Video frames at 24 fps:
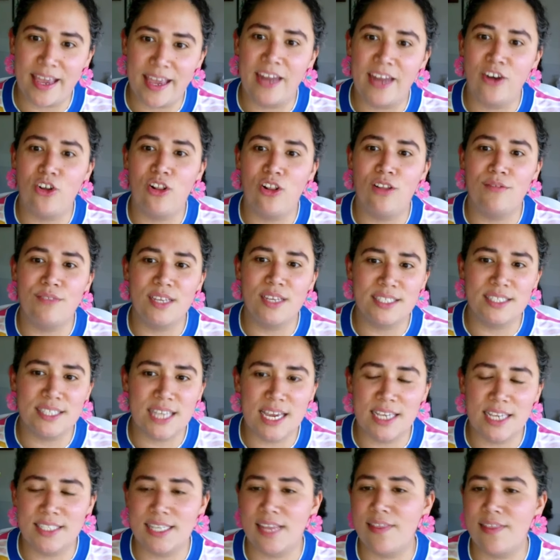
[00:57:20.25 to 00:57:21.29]
and all of these
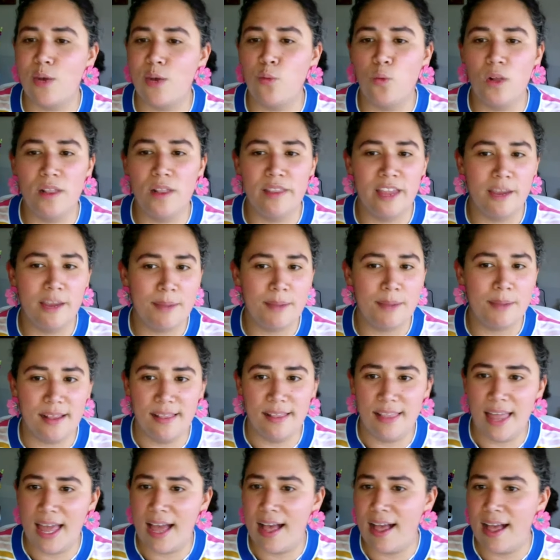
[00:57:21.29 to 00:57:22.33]
things, and then will they be
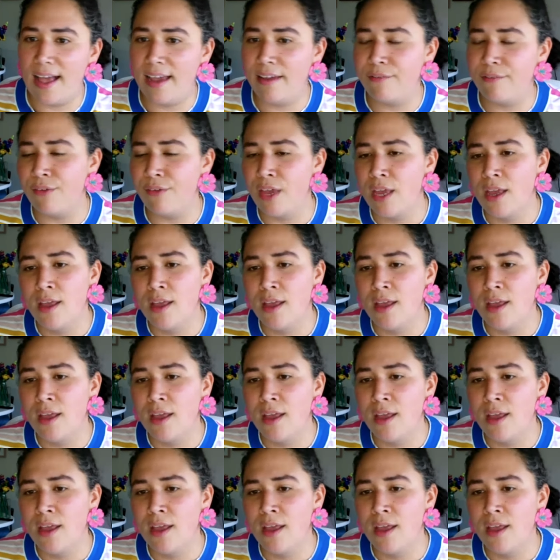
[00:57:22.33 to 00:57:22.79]
alive?